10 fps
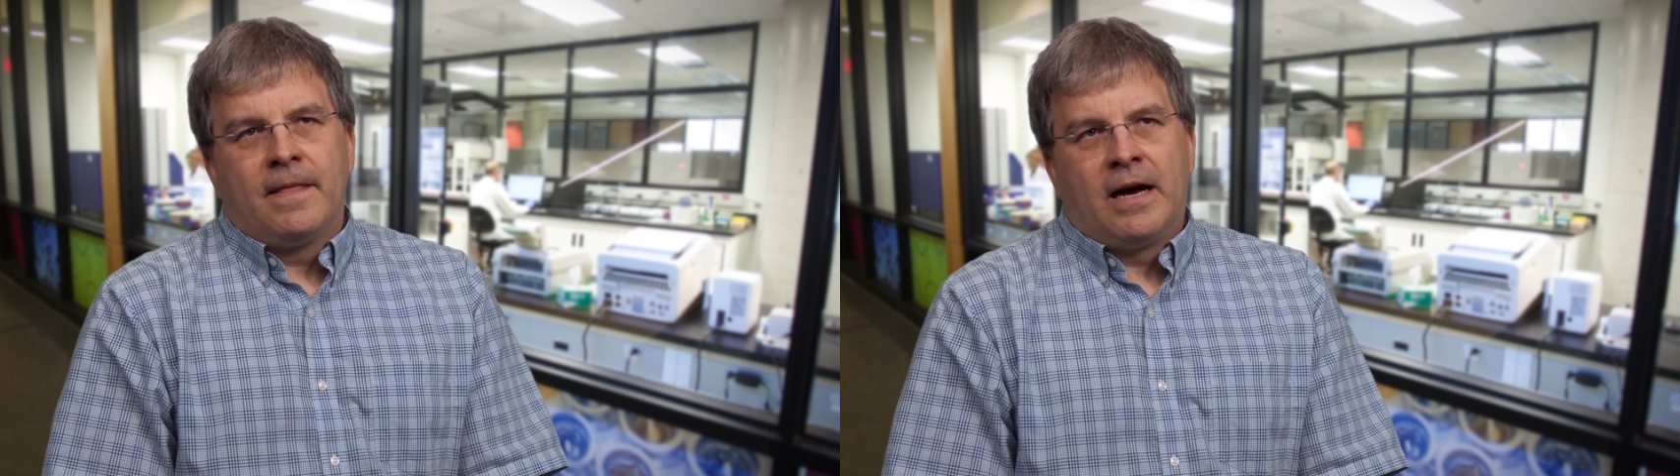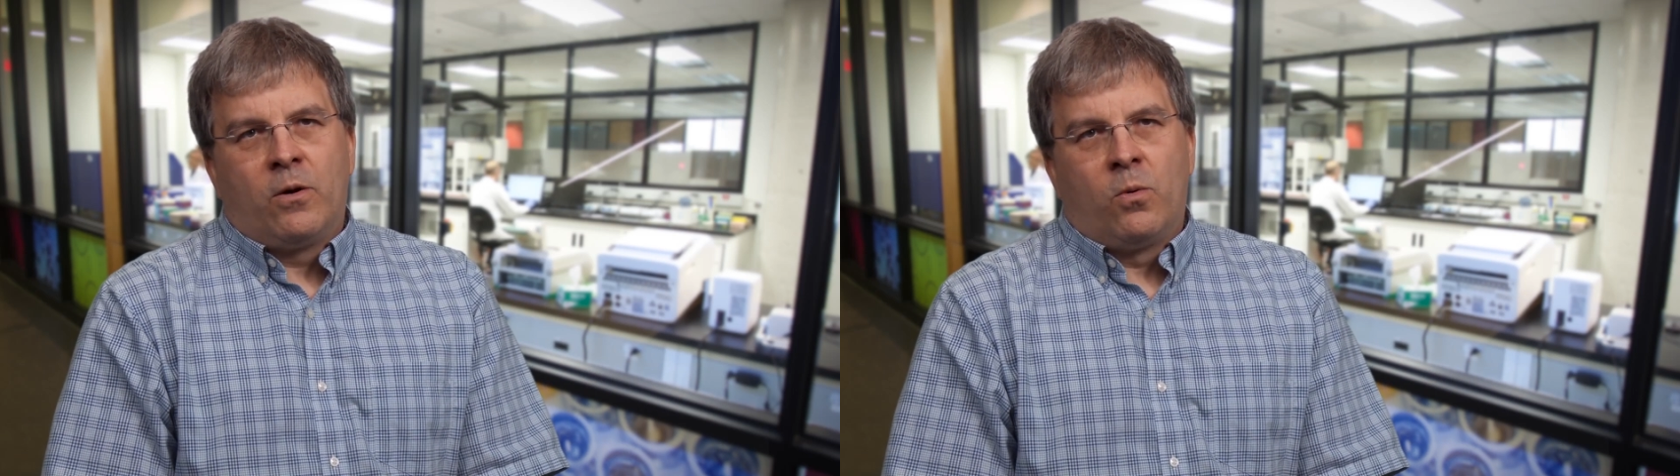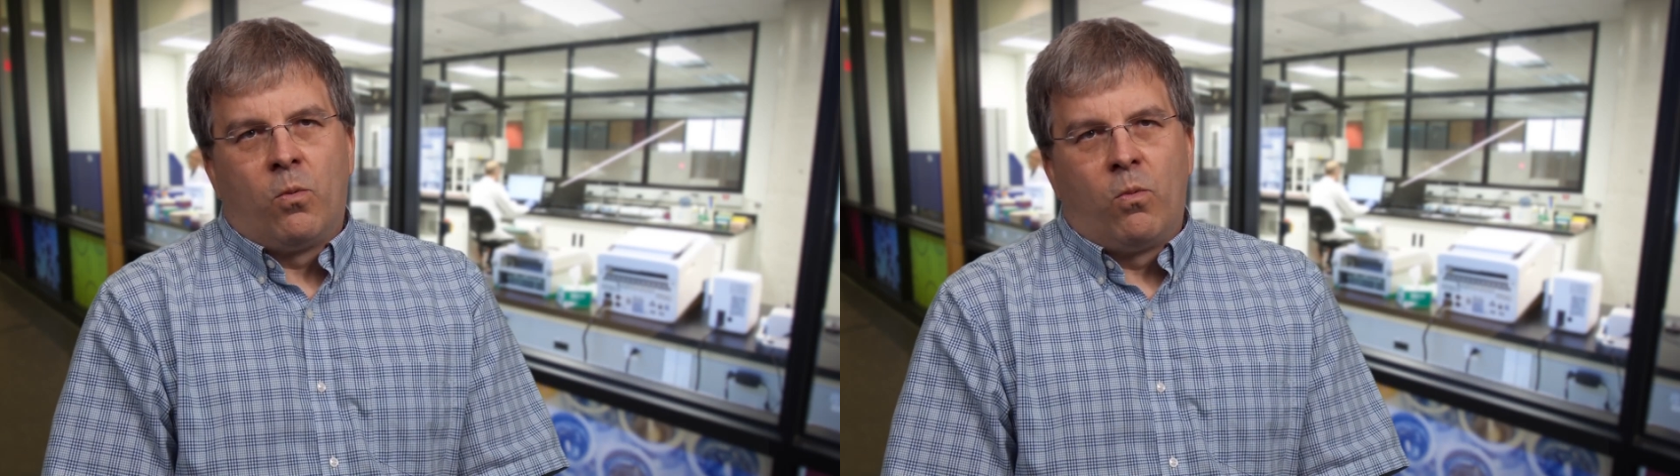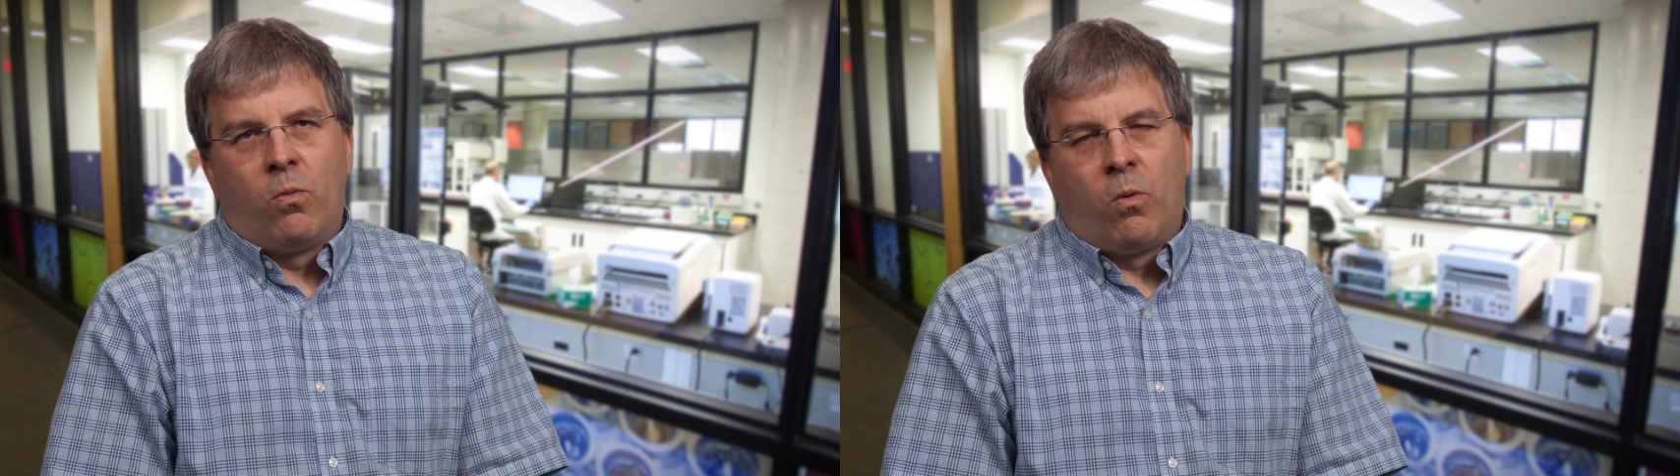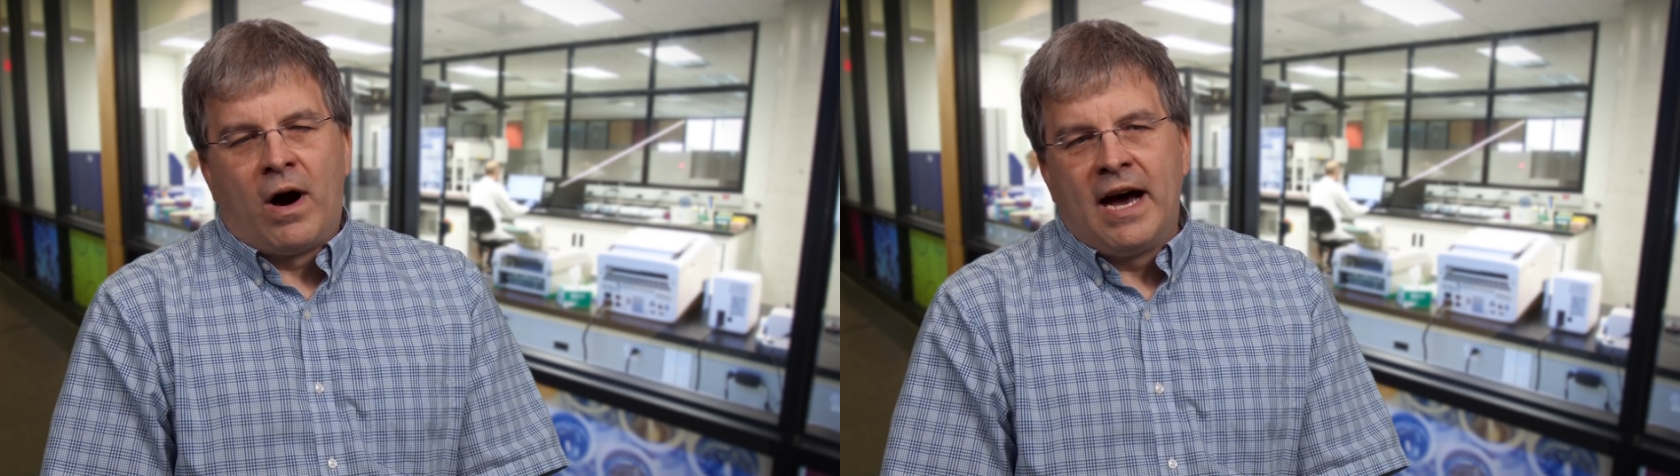Now,
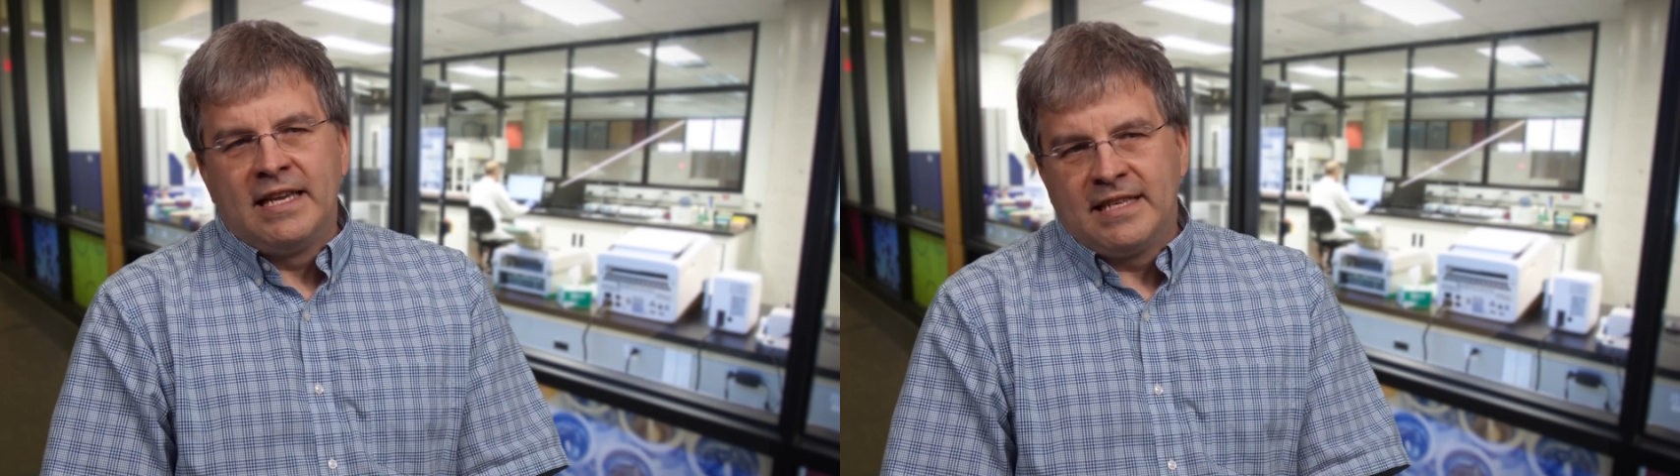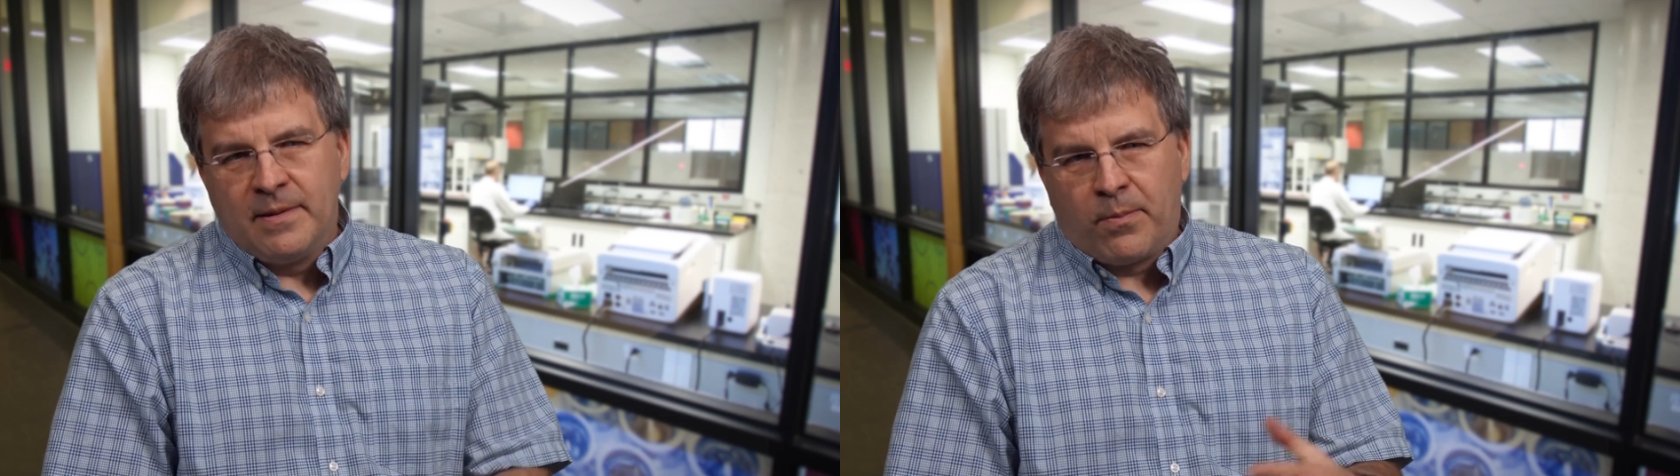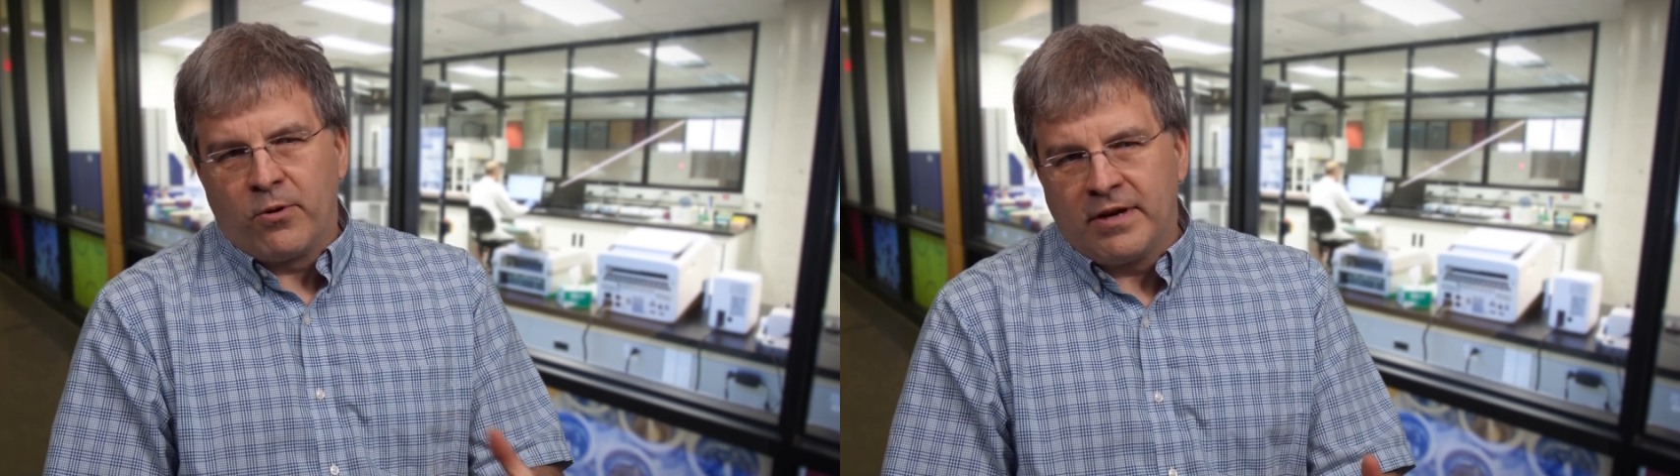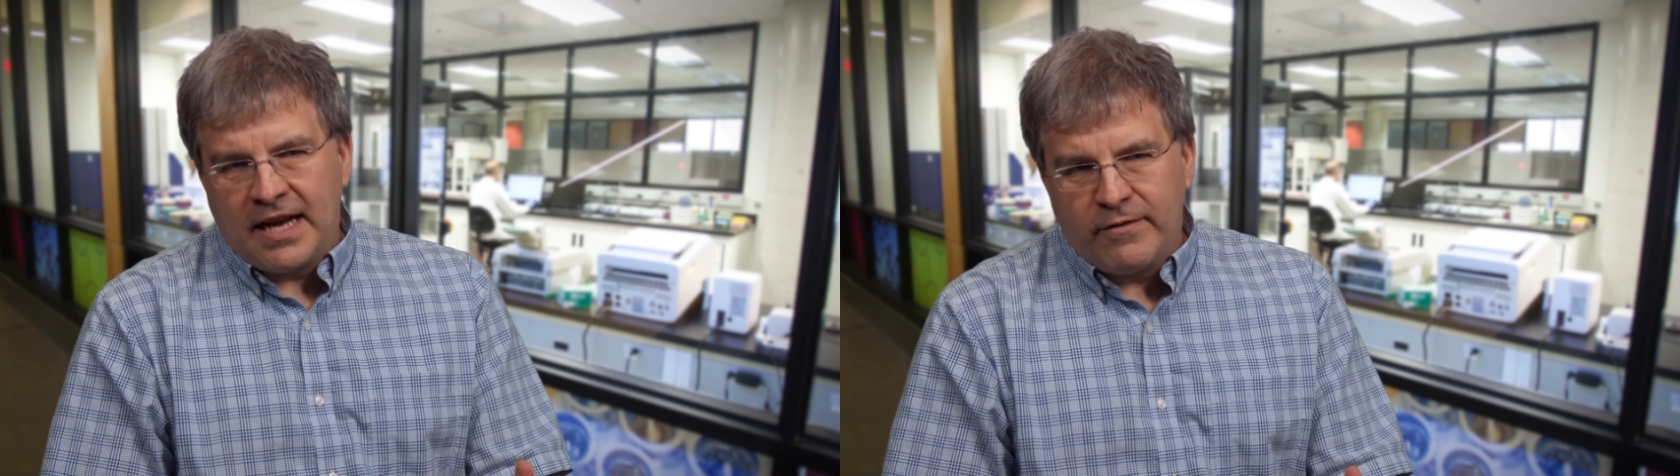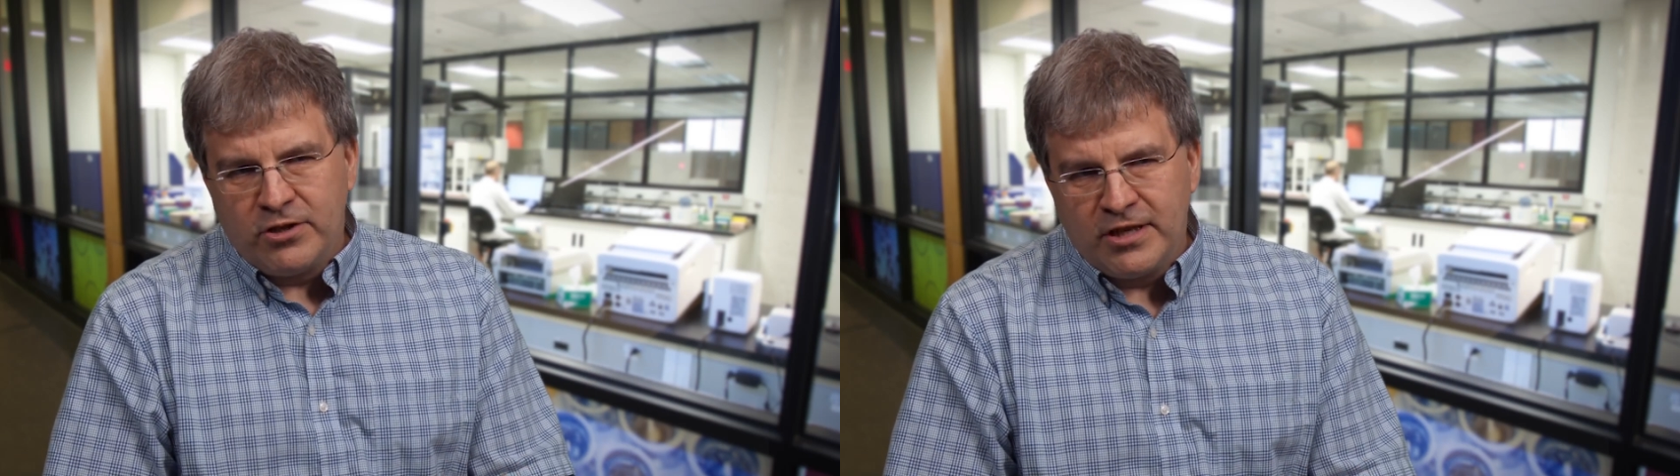why is it important to have